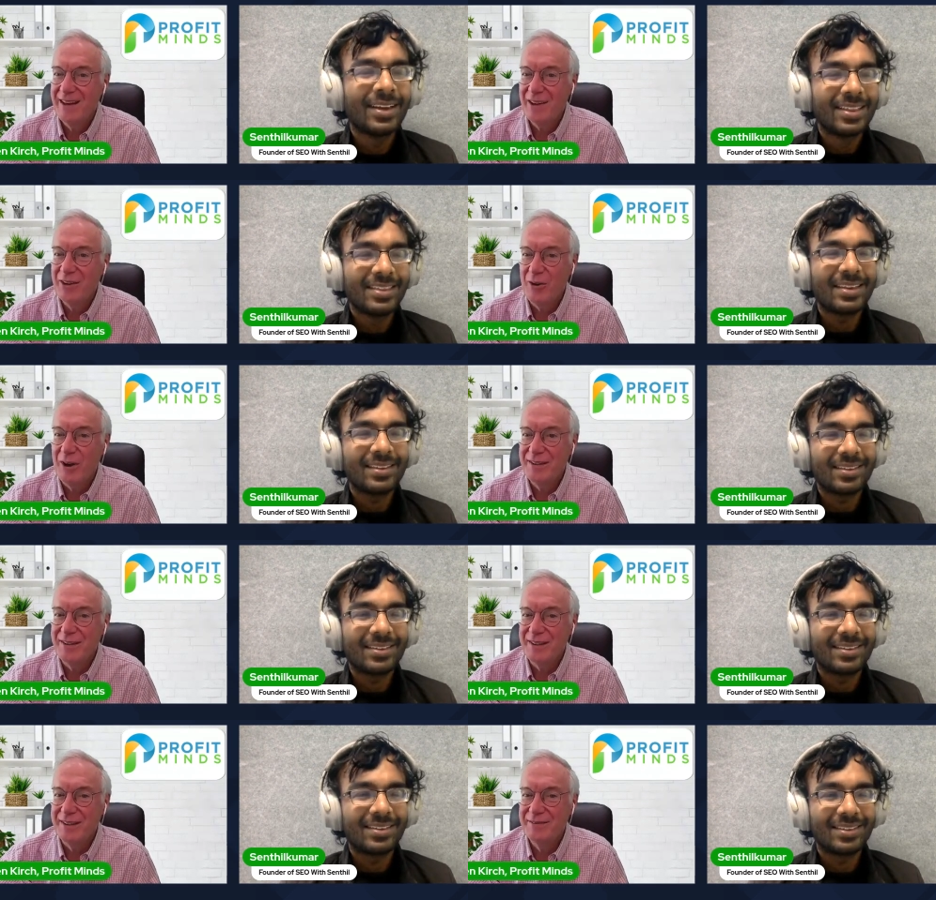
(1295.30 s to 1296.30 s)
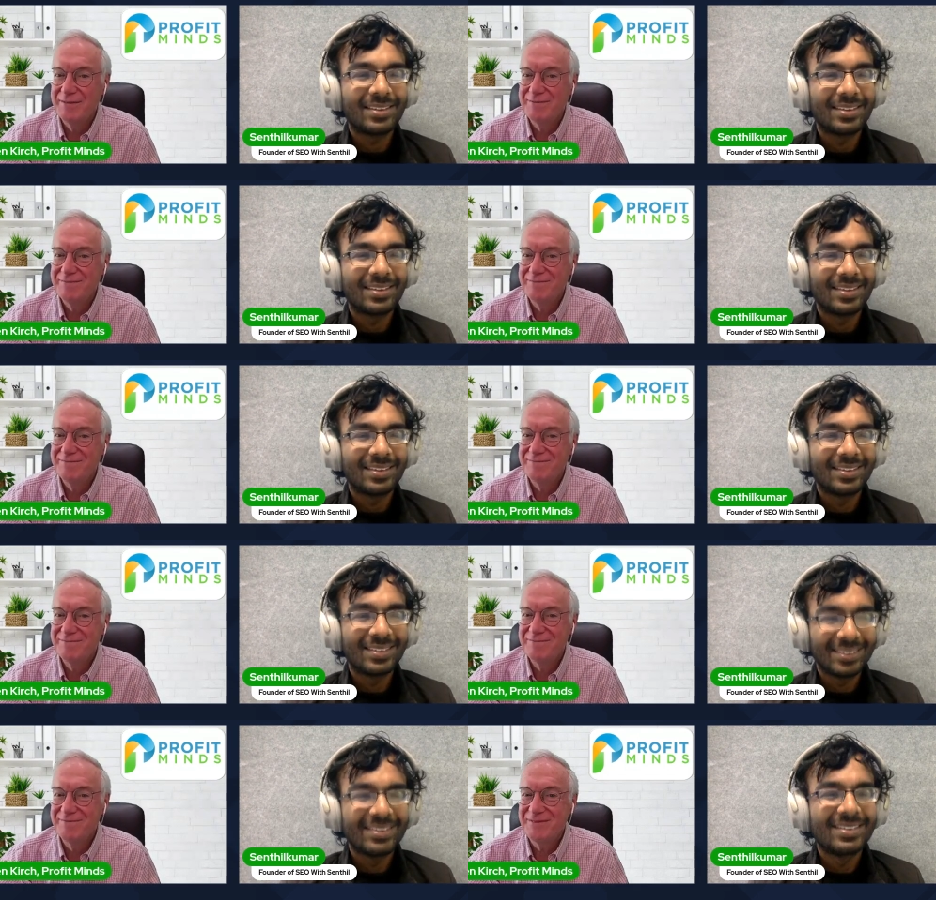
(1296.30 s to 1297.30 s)
Speaker 1: I know I did.
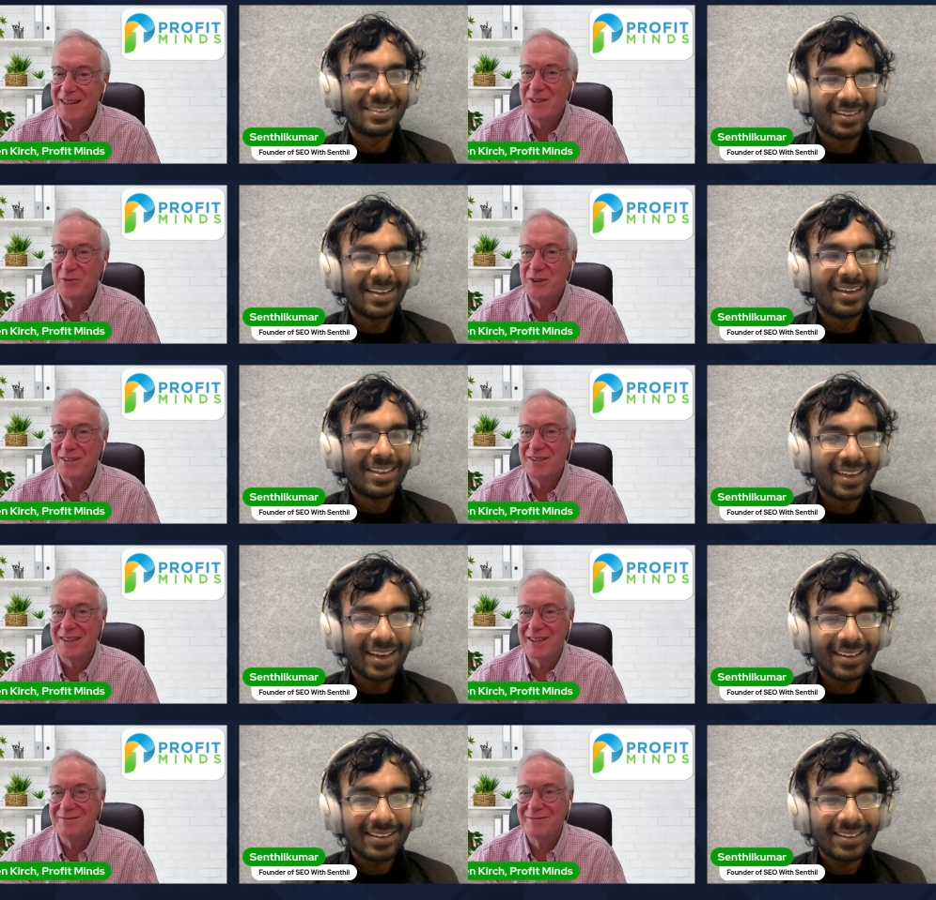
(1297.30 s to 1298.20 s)
Thanks for listening.